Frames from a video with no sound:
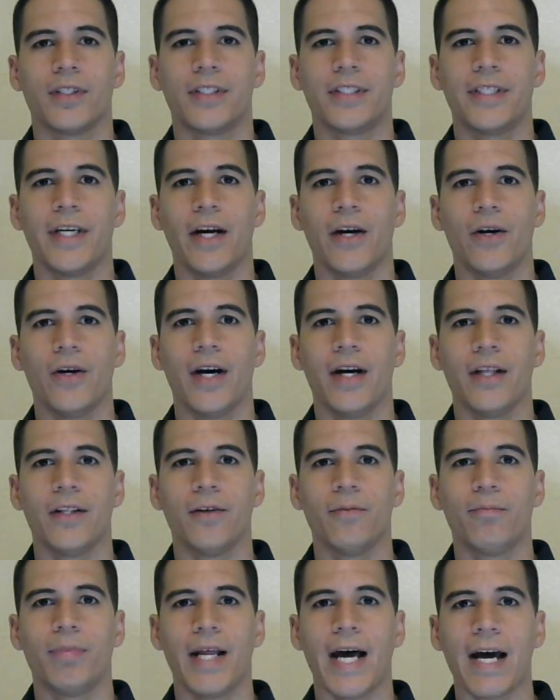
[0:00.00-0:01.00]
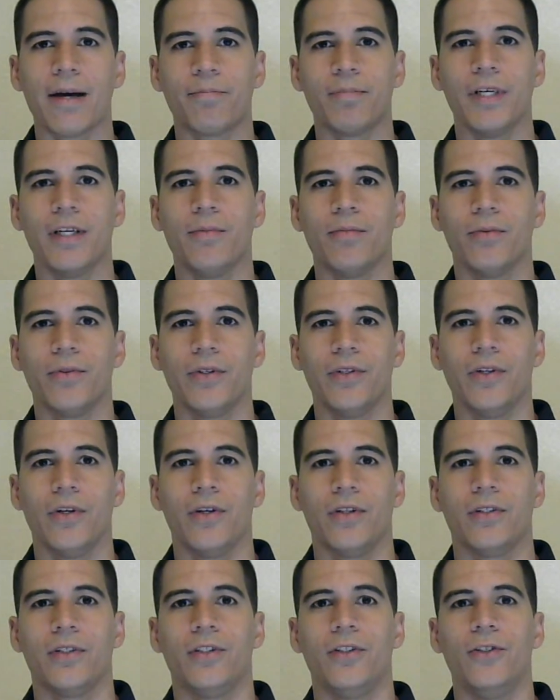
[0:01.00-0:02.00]
tell other black people, you
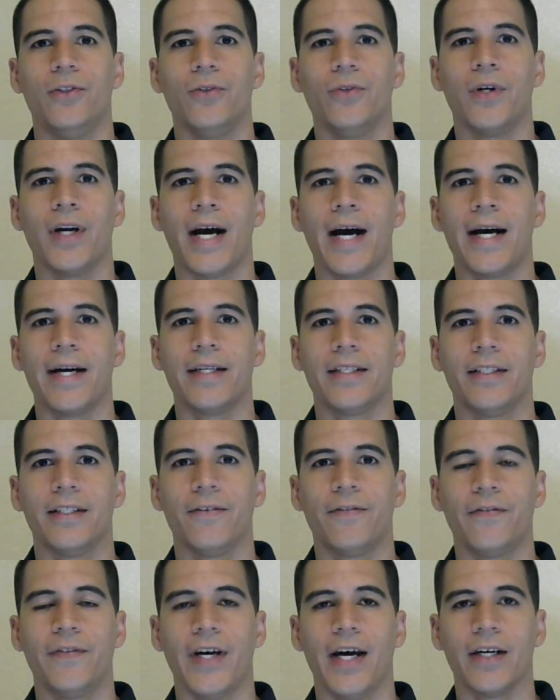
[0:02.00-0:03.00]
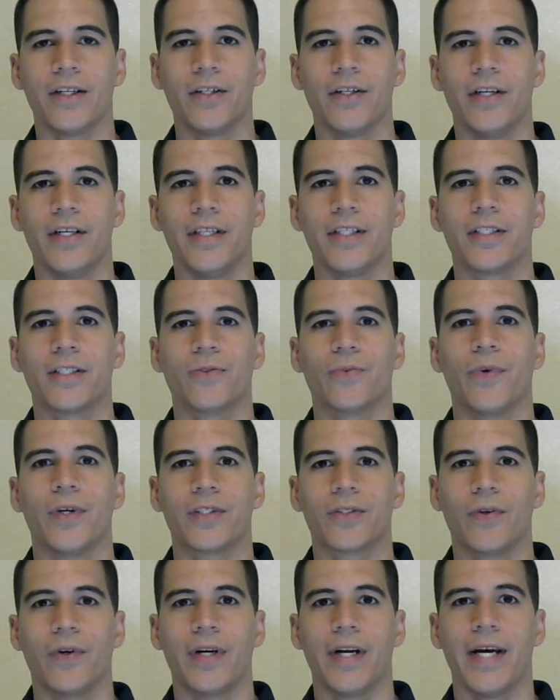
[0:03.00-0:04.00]
do not defect, or this is
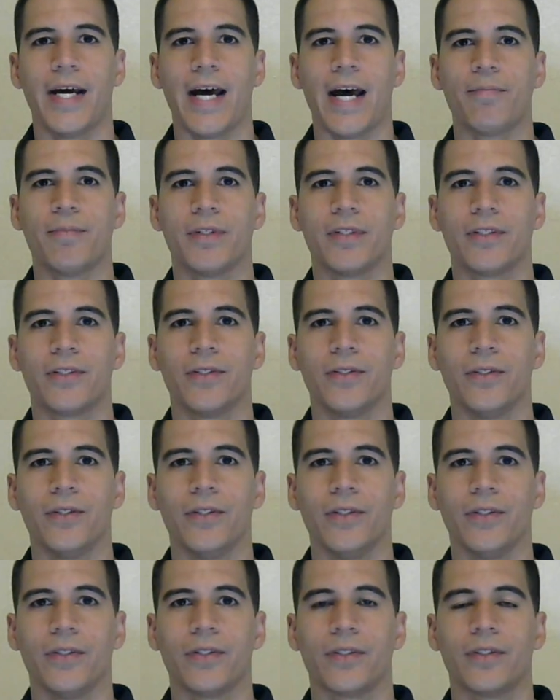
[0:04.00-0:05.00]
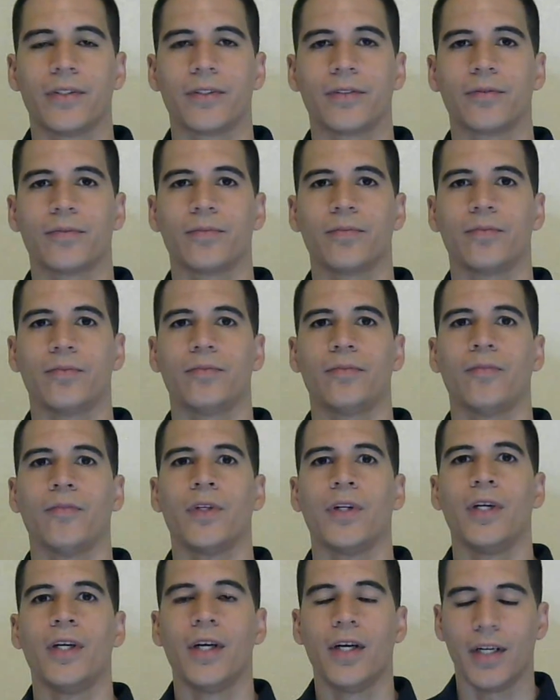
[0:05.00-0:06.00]
what's going to happen to you.
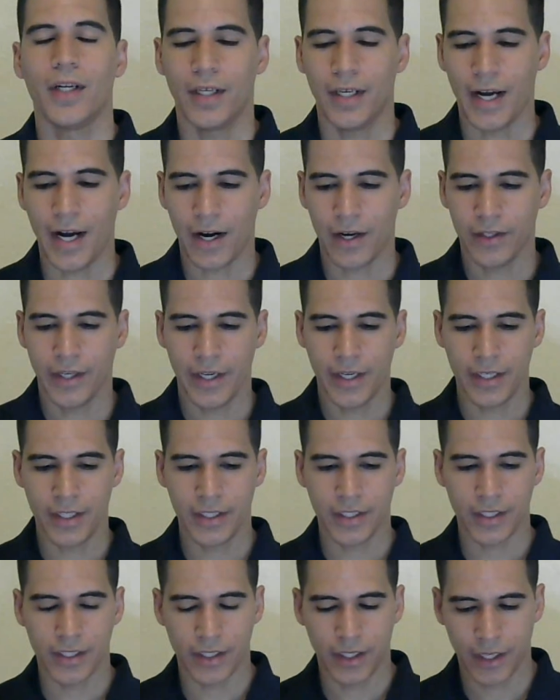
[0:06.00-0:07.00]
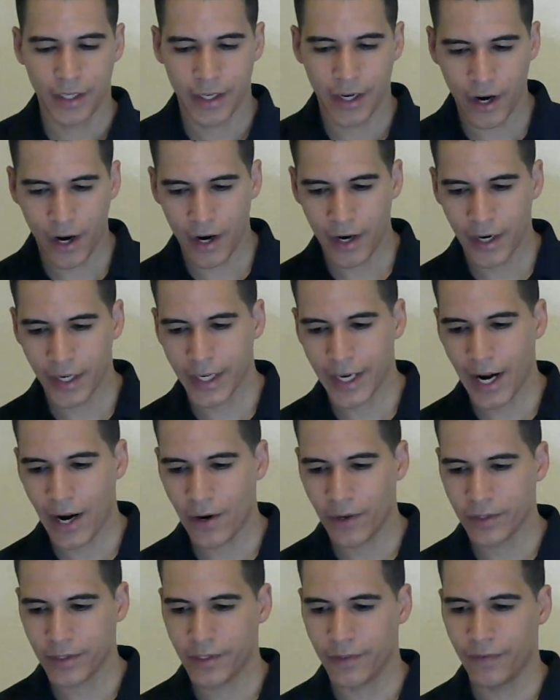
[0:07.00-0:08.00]
Now, there are
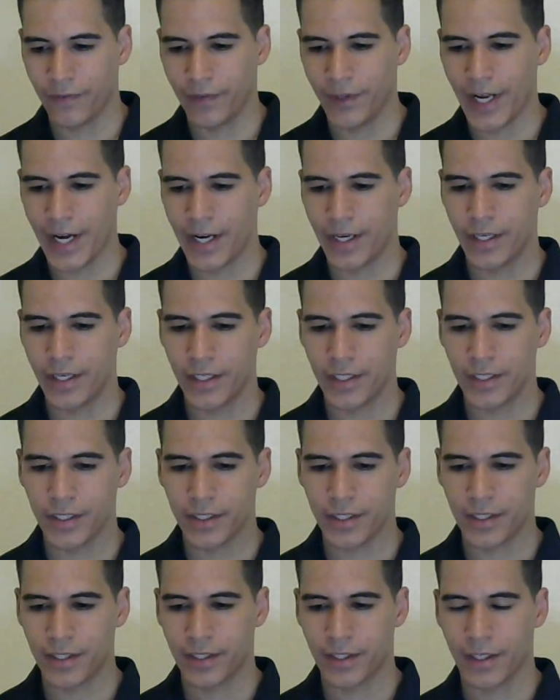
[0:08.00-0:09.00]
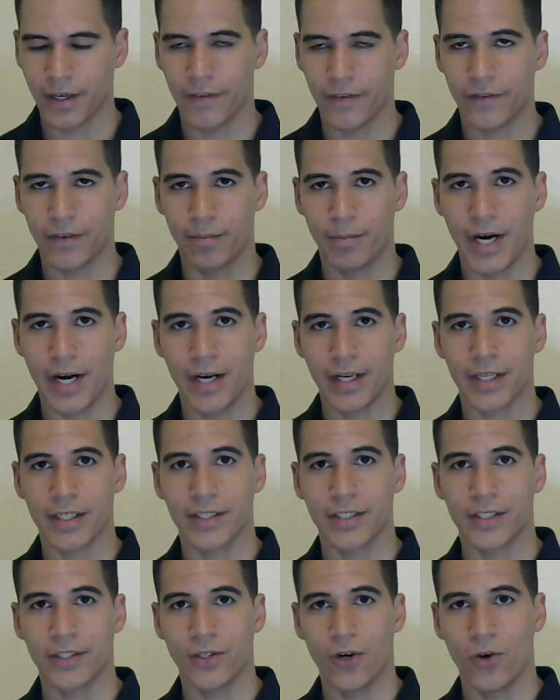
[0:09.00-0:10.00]
accounts of letters of
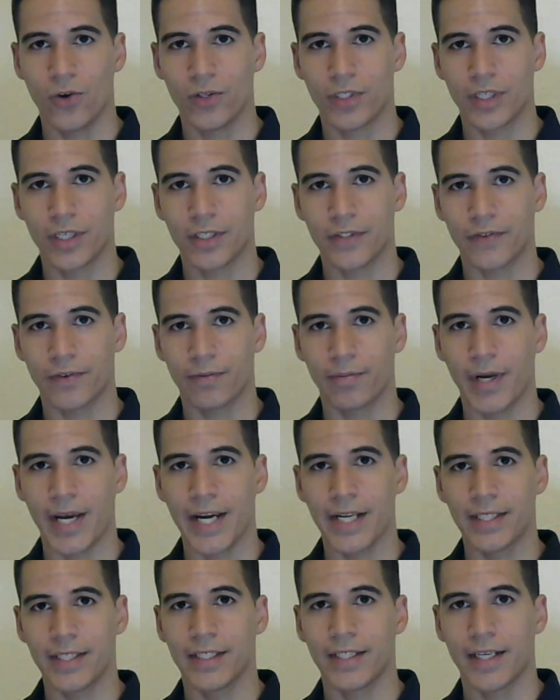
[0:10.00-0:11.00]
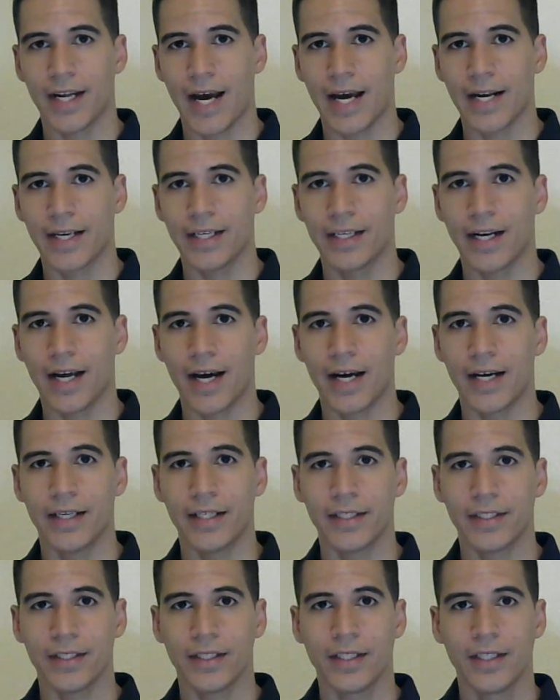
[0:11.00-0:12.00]
American soldiers from
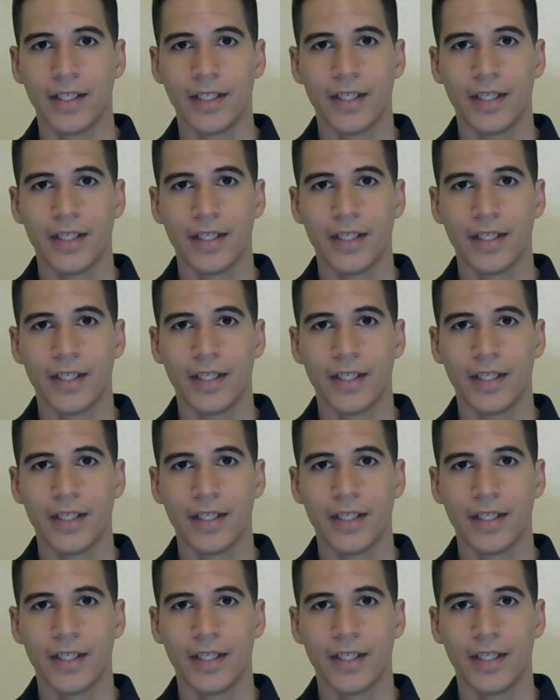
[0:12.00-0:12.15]
1899